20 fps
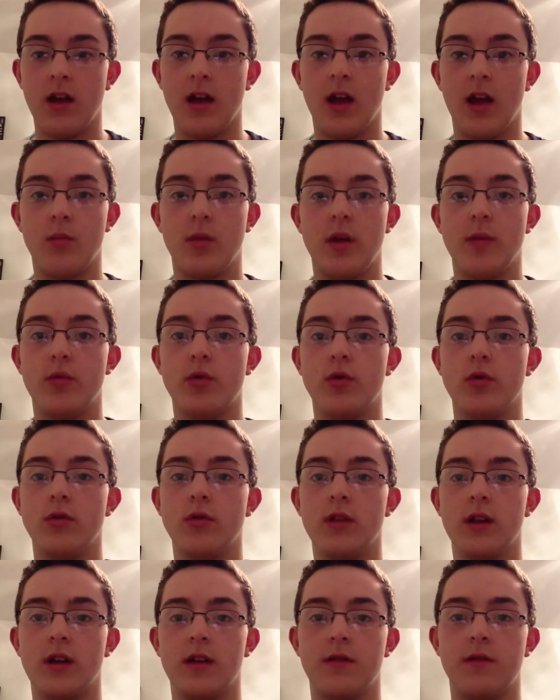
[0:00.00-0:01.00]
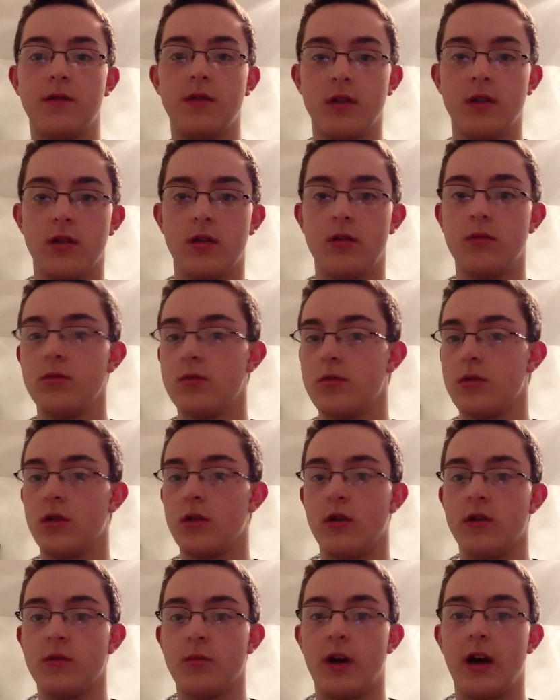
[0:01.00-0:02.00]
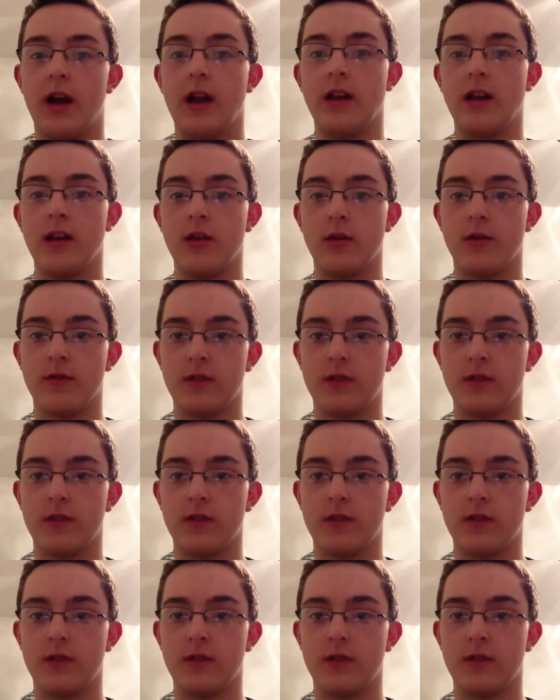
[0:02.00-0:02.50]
and people who live, close by and in your